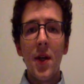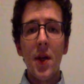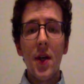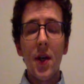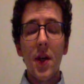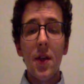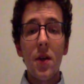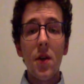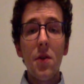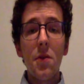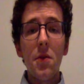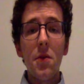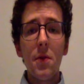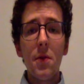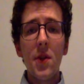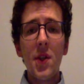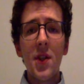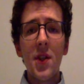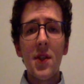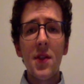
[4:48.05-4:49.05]
The
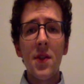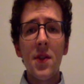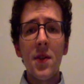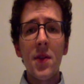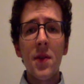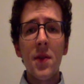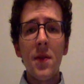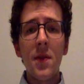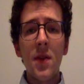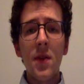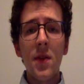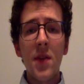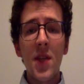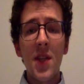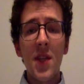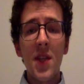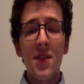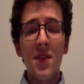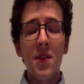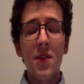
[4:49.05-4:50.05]
Oakwood is an
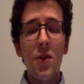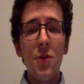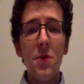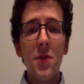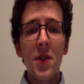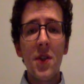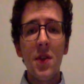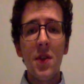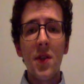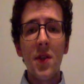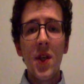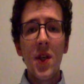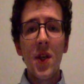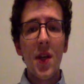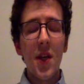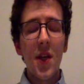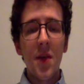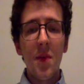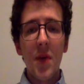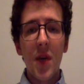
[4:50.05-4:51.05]
institution
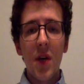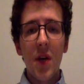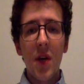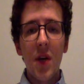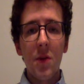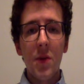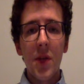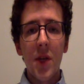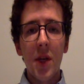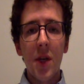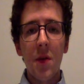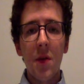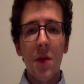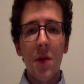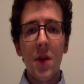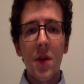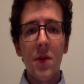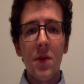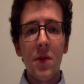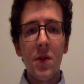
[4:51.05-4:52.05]
in my hometown of
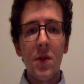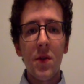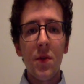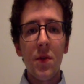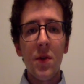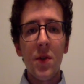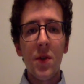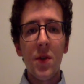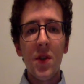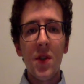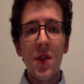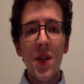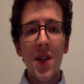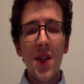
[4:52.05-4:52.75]
Dalton, Georgia,